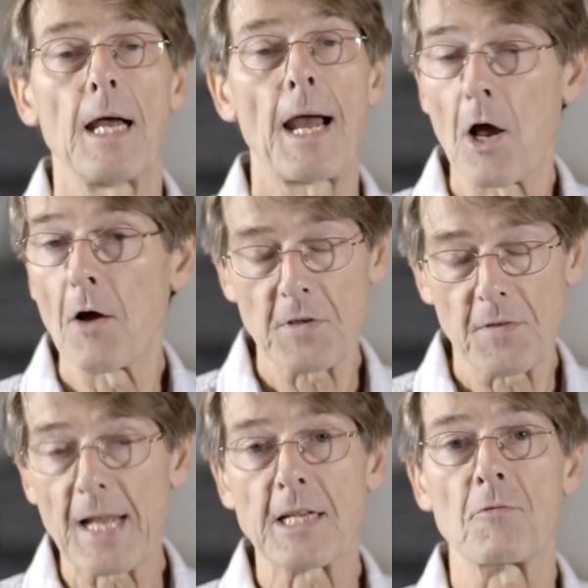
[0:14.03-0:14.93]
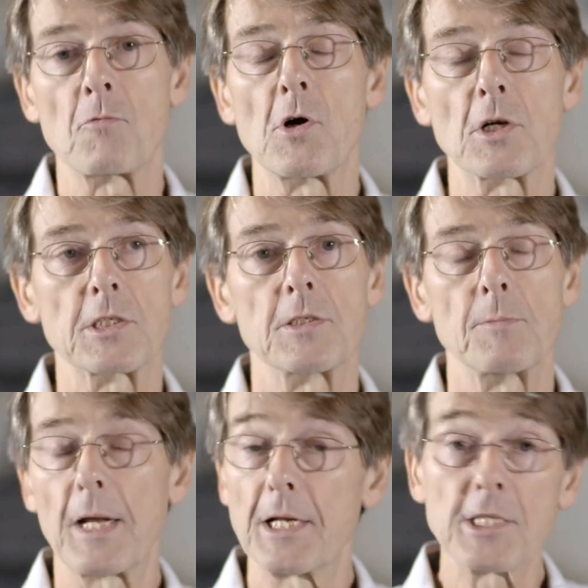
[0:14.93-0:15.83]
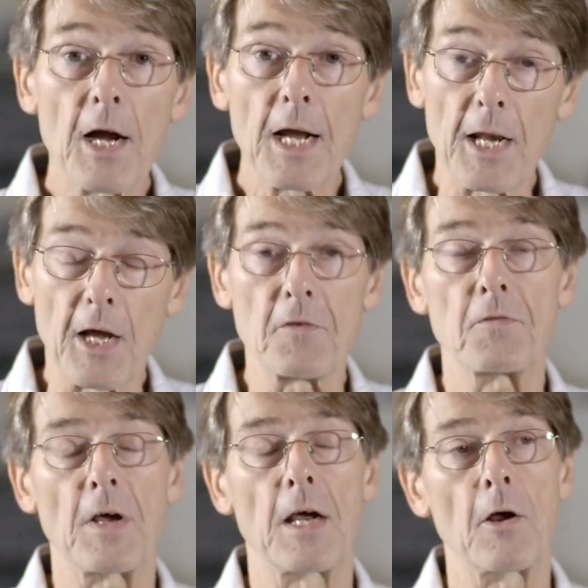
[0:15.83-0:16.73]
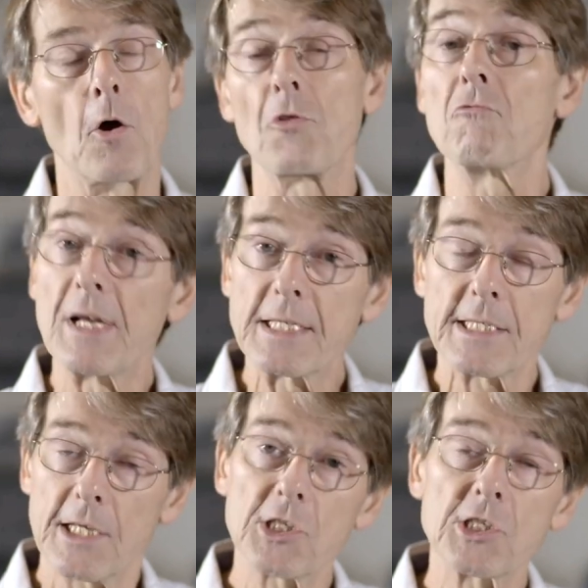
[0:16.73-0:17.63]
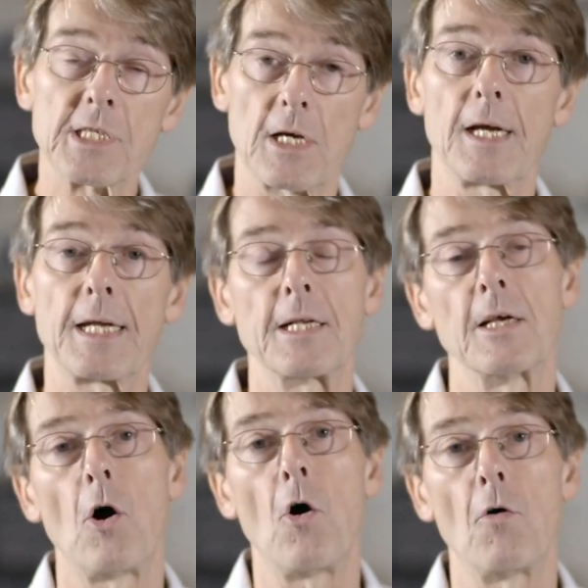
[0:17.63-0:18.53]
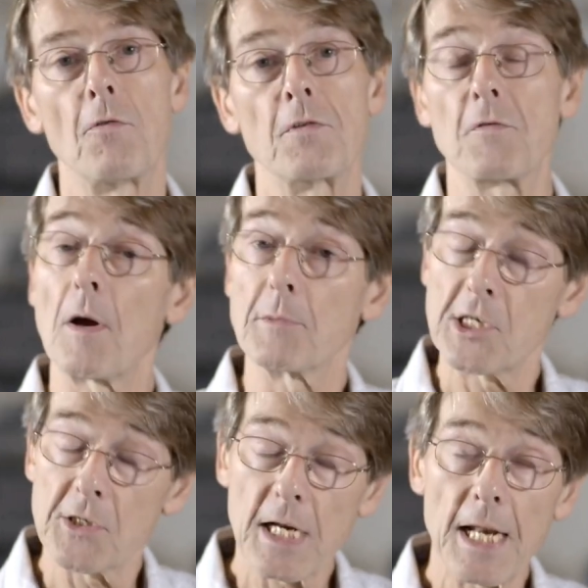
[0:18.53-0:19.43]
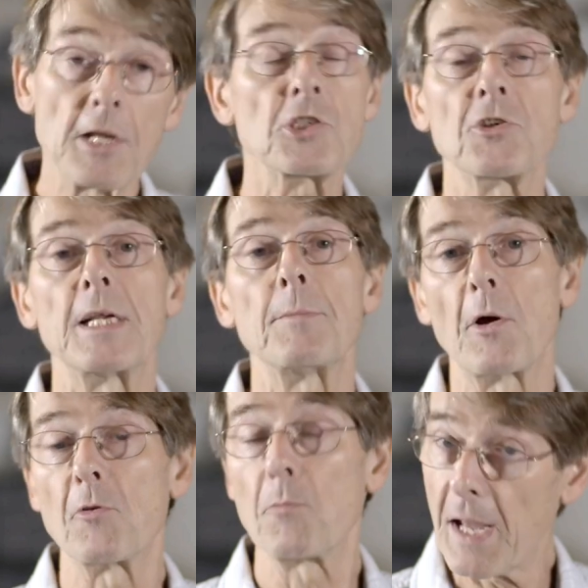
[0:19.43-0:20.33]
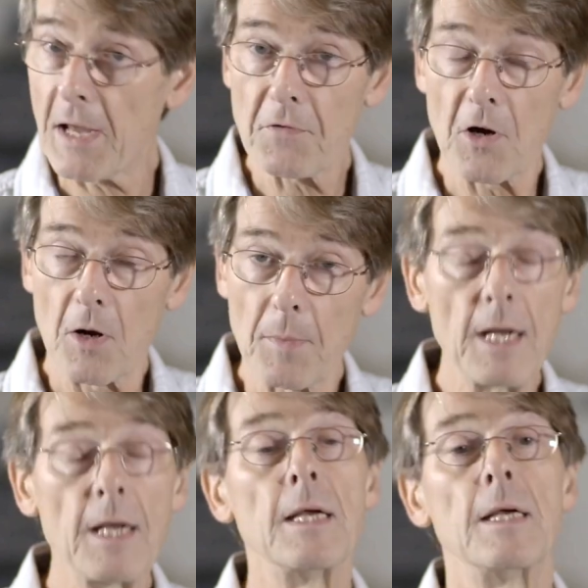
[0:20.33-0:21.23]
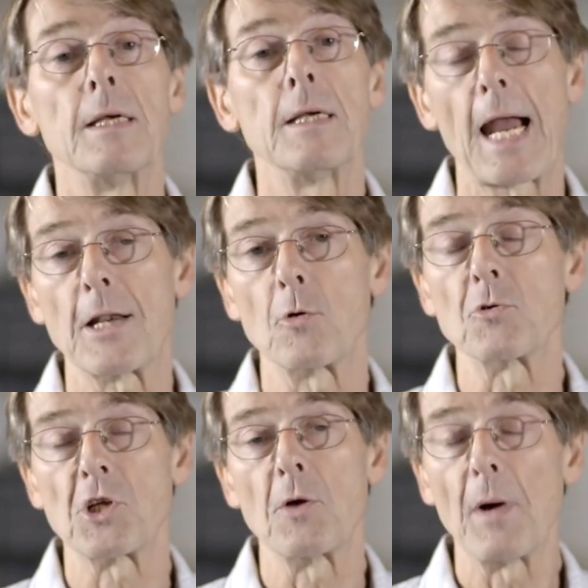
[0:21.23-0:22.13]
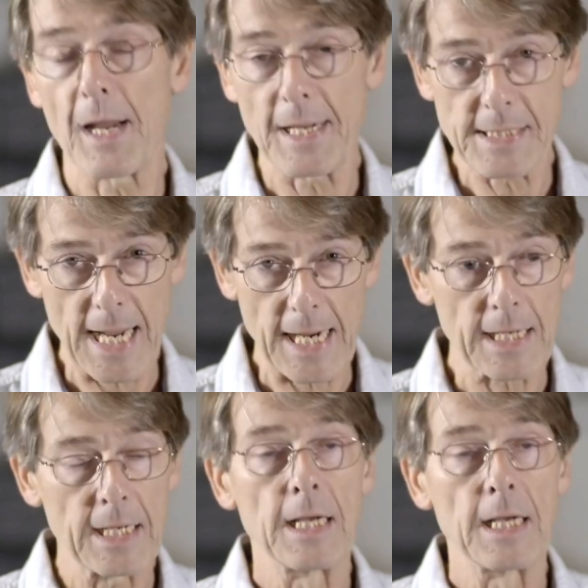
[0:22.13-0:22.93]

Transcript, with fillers: And after that, I've worked my entire life uh, on the research side of the pharmaceutical industry, both big pharma and also biotech.